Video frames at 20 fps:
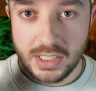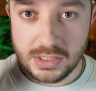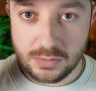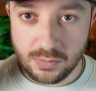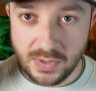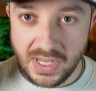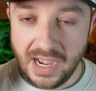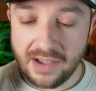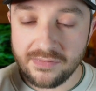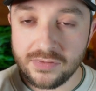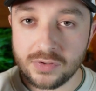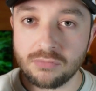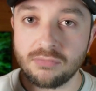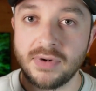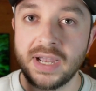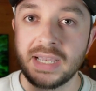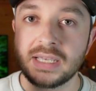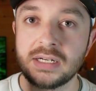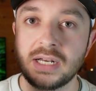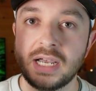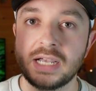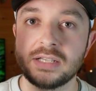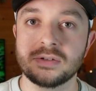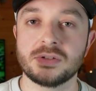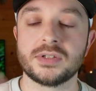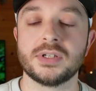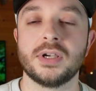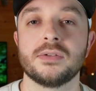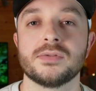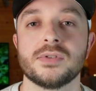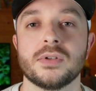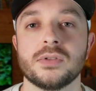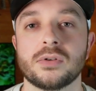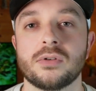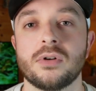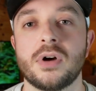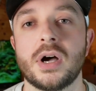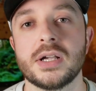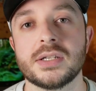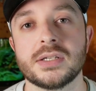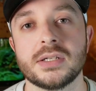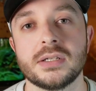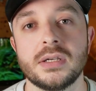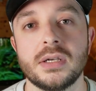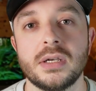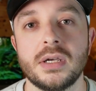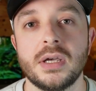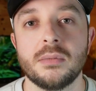is we have to recognize ourselves on the cross.